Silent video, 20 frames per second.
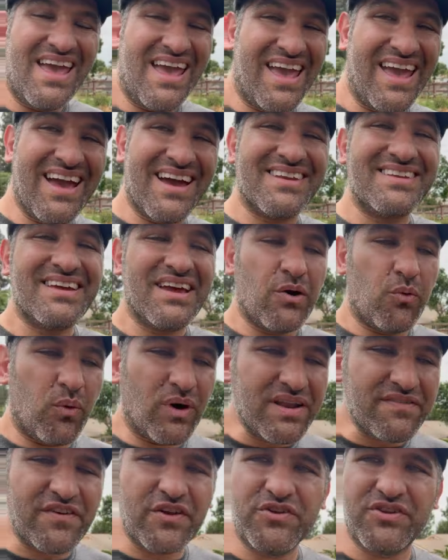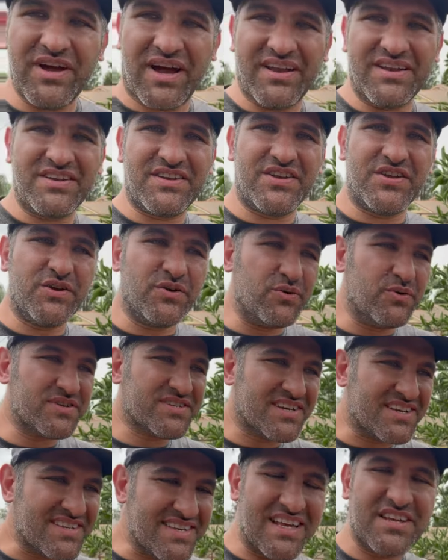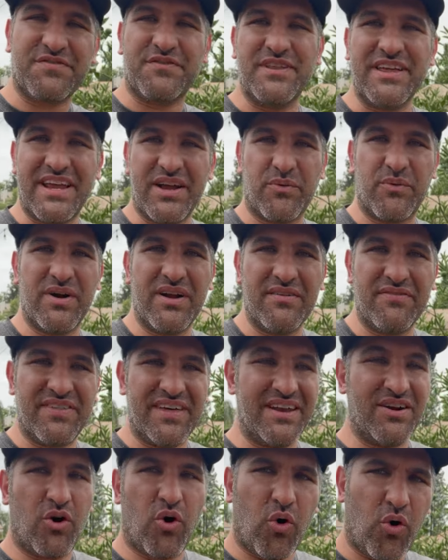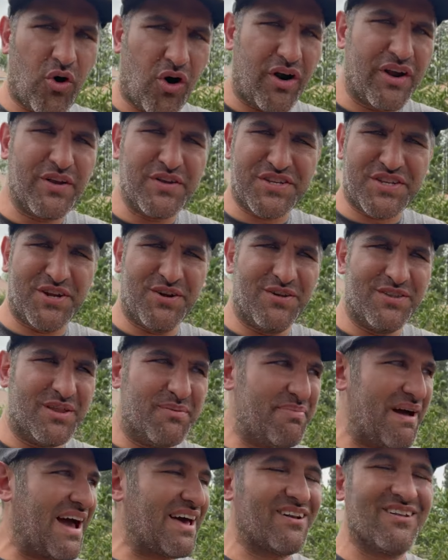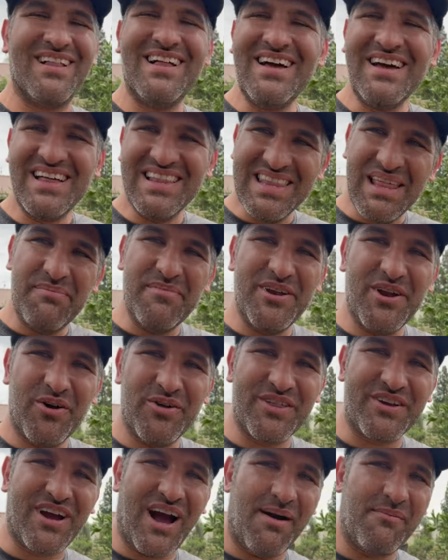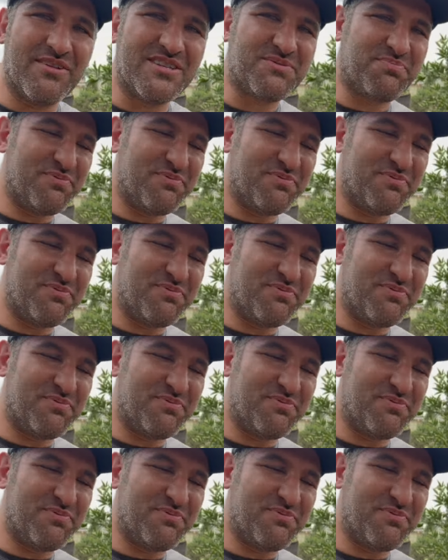And what have you done to successfully get rid of it? Or are you still in the battle? Let me know in the comments